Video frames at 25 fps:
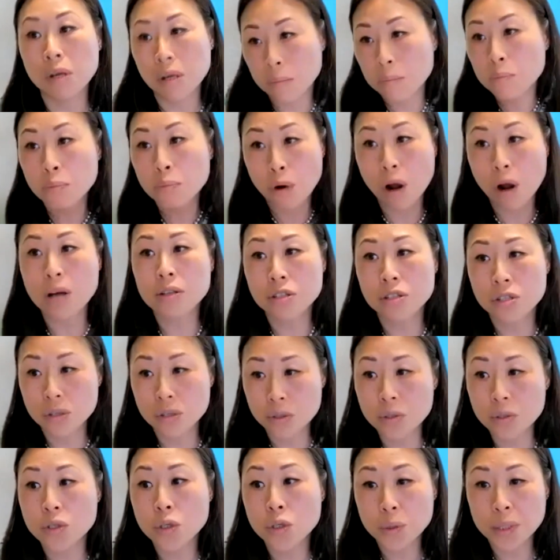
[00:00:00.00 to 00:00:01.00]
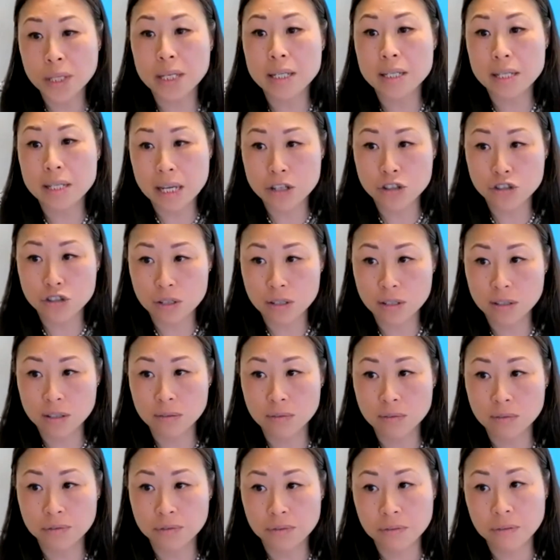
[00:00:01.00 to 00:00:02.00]
brought to the attention of,
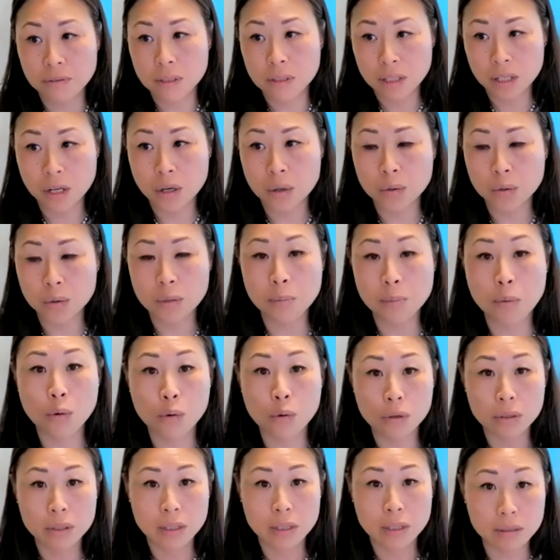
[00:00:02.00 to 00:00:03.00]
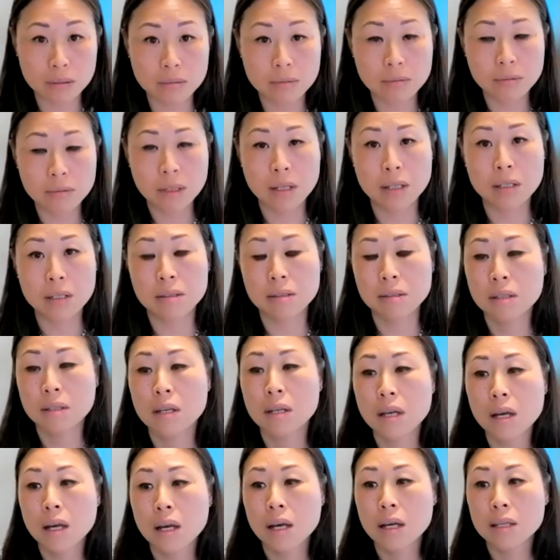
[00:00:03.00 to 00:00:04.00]
you know, the board and
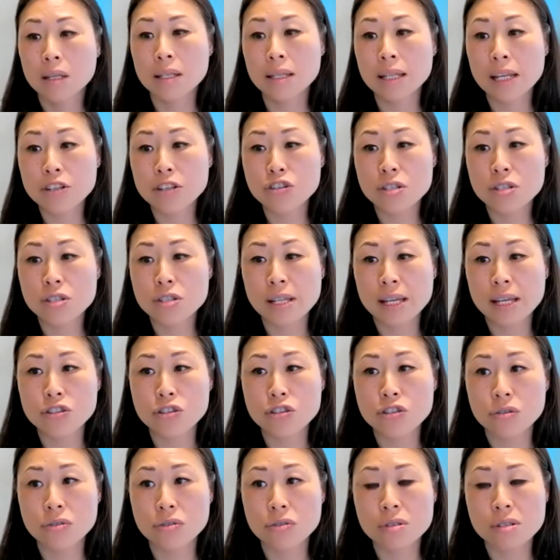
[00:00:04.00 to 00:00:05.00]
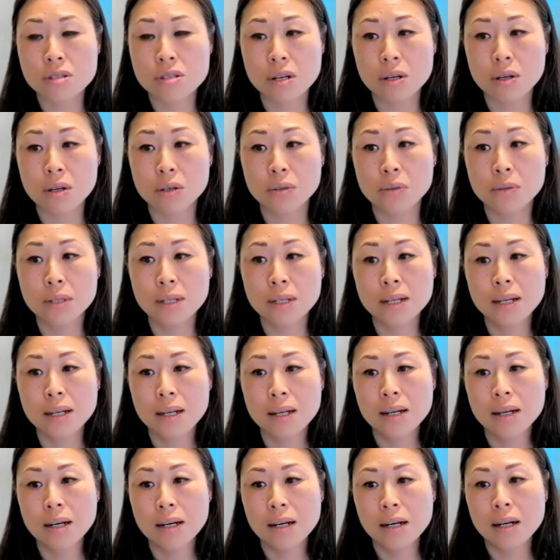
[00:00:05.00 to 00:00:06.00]
the legislature. So
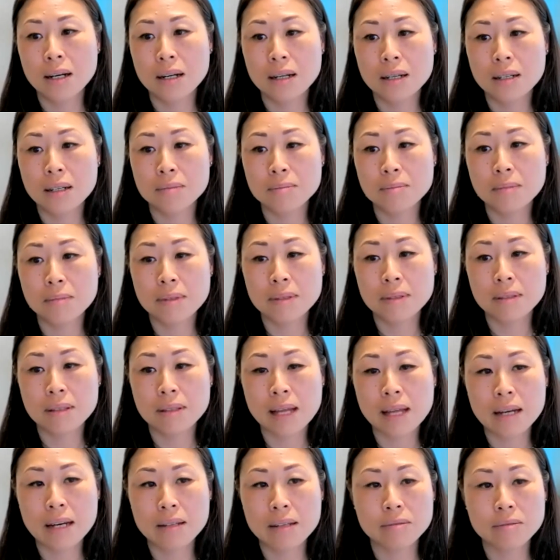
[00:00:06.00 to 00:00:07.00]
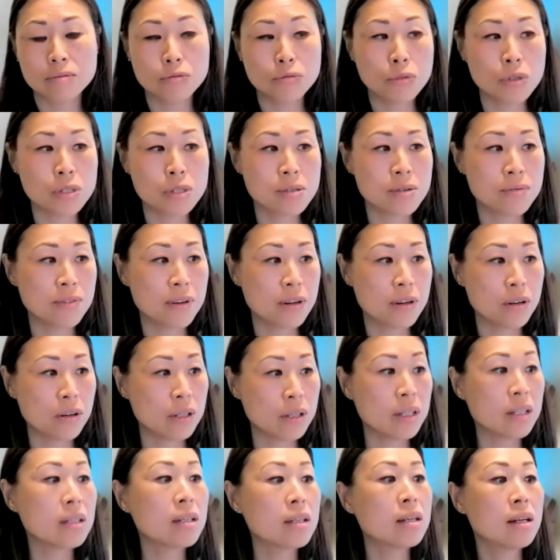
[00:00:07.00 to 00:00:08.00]
that was a
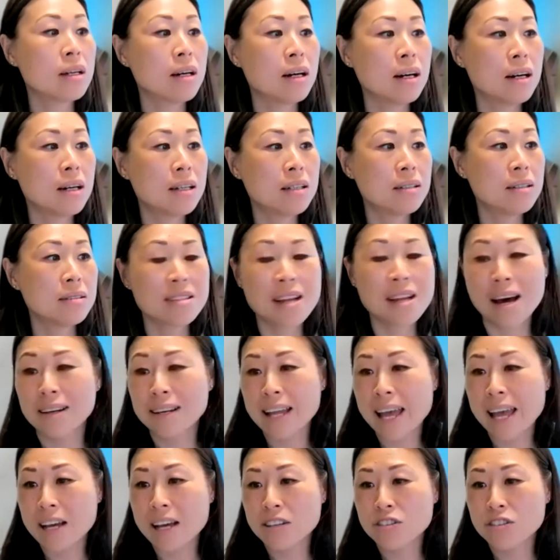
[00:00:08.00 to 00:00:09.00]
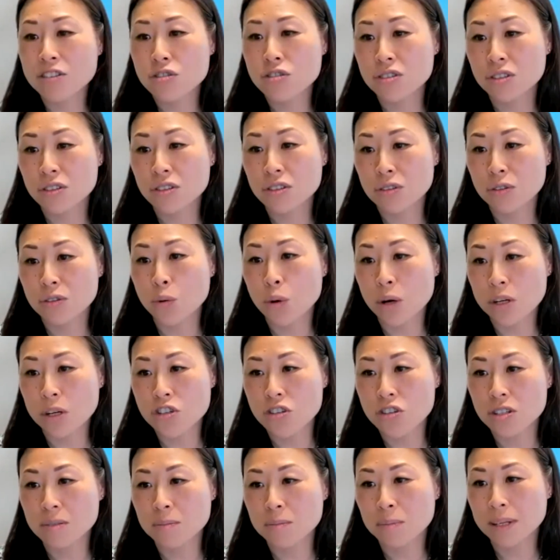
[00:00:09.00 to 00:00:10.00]
very non-answer to your
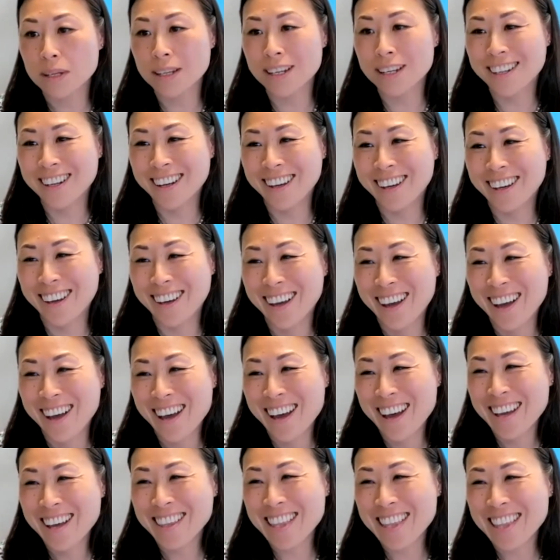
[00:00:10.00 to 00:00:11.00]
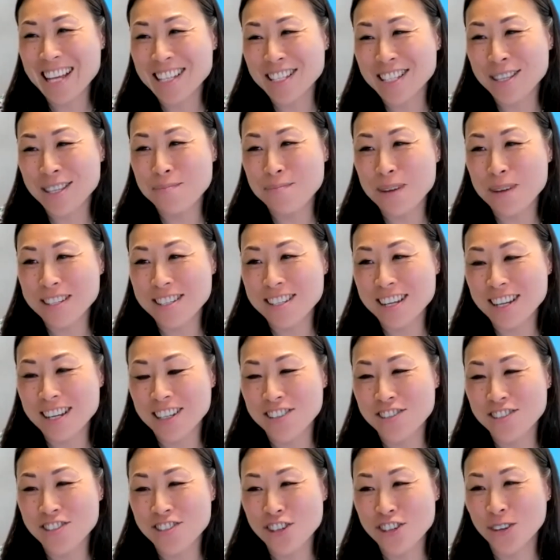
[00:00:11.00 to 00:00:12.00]
question, but that's the best I
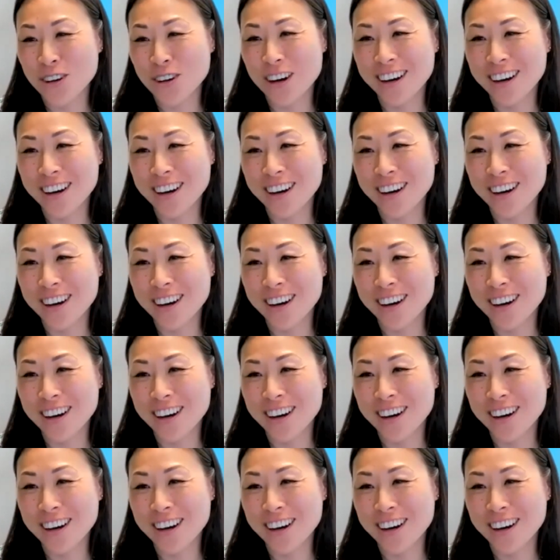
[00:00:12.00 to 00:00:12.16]
can do.